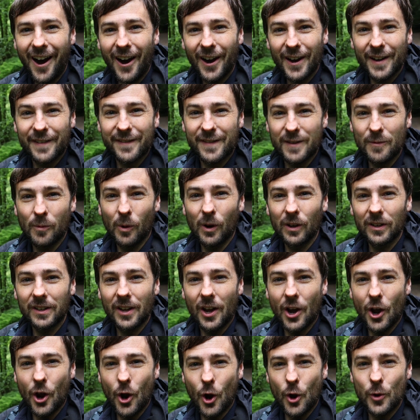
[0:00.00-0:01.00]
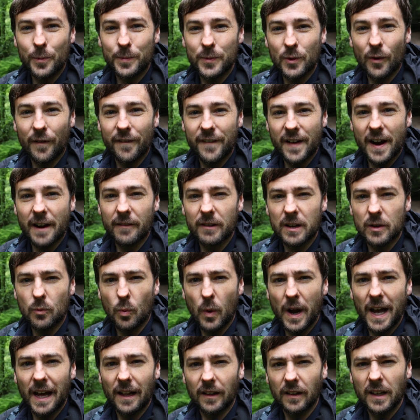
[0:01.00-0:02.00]
Hi everyone, I hope you're very
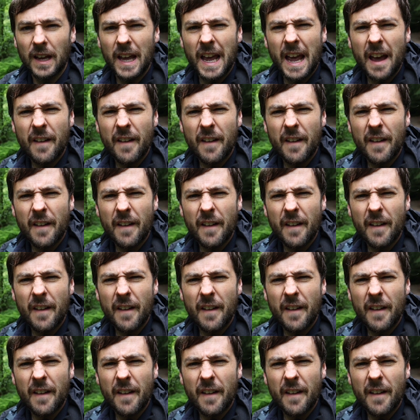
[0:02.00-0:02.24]
well.